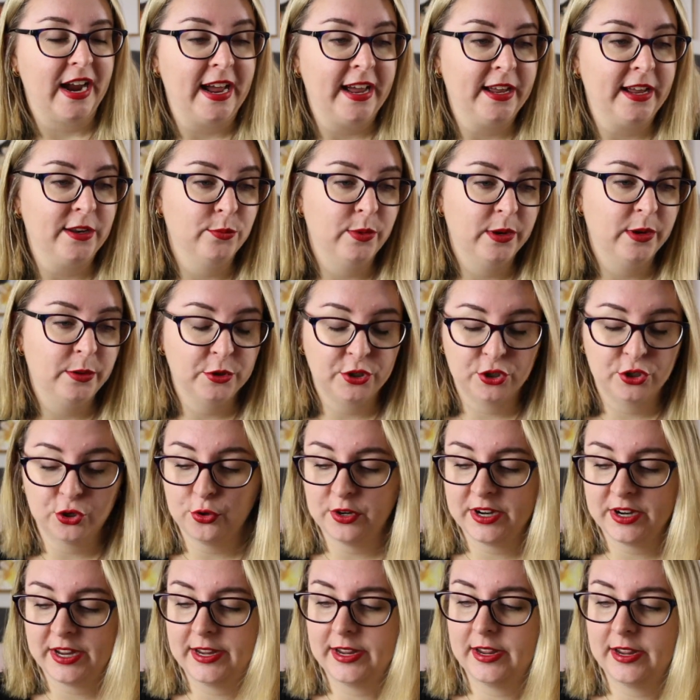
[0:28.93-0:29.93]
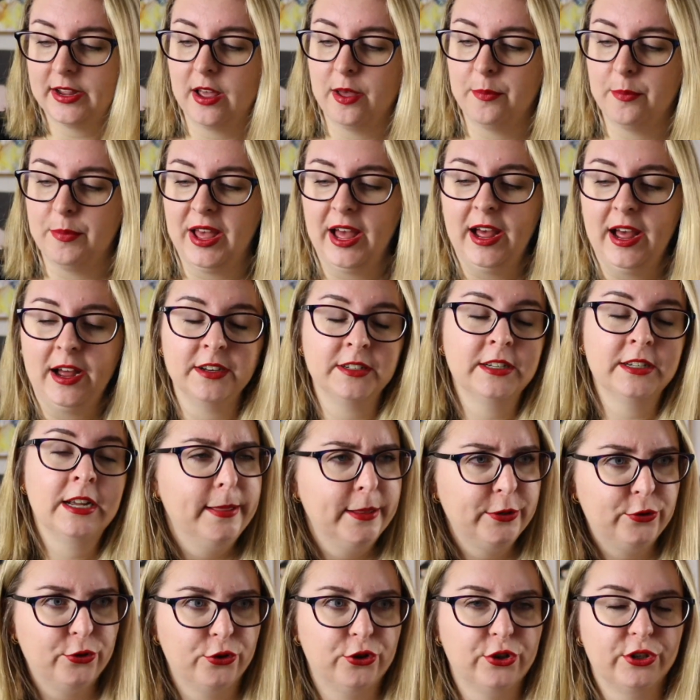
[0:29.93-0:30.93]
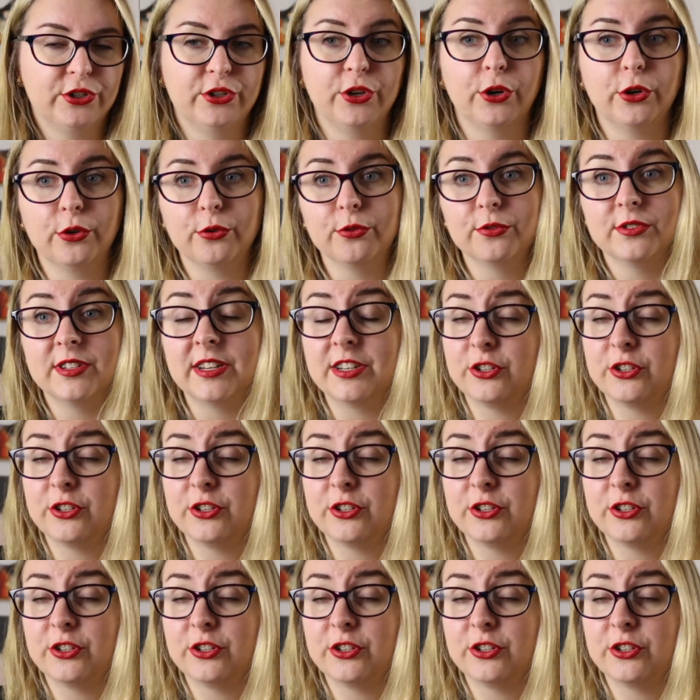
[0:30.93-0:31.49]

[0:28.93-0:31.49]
and we were talking about literature circles.